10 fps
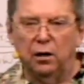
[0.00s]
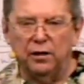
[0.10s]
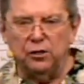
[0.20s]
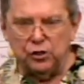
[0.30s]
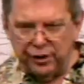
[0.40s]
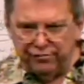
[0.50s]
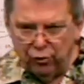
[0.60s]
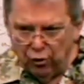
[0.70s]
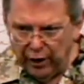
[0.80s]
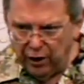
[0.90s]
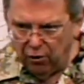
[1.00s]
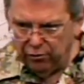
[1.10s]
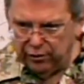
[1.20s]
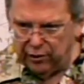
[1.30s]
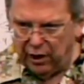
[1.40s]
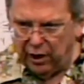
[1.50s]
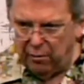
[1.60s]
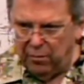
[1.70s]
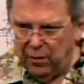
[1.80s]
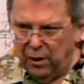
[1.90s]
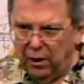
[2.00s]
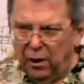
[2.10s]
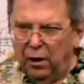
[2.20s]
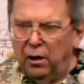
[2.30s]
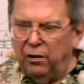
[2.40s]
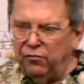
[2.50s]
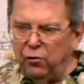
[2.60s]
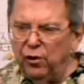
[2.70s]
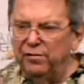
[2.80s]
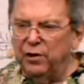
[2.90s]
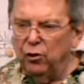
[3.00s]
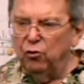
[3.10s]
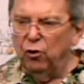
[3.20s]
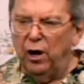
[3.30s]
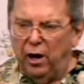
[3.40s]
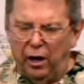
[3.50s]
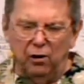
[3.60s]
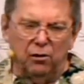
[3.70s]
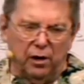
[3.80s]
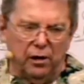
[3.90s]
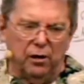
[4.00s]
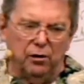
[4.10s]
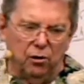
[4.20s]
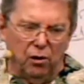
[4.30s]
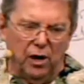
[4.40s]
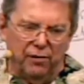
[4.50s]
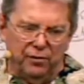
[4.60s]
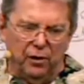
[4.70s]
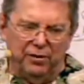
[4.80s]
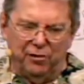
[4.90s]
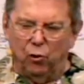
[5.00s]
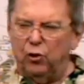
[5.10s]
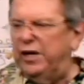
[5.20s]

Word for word: They just live gray all the time. If you live in a gray area in your life, you're living wrong.